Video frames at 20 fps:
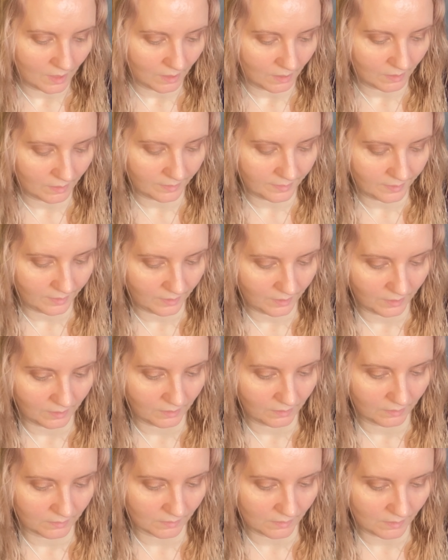I
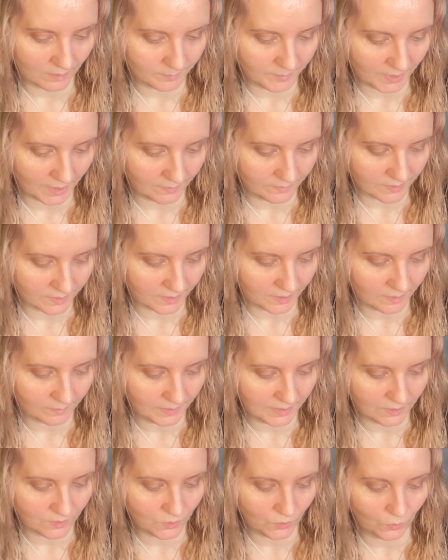think I'm going to go
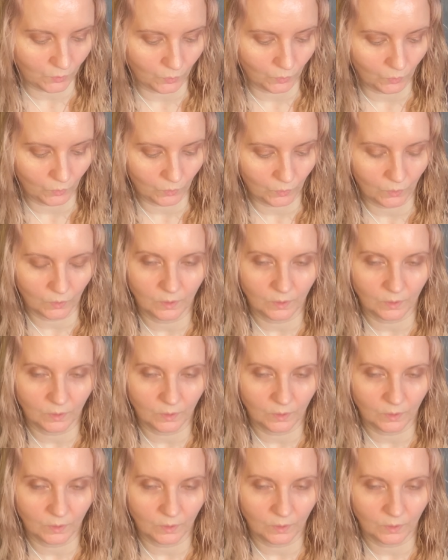into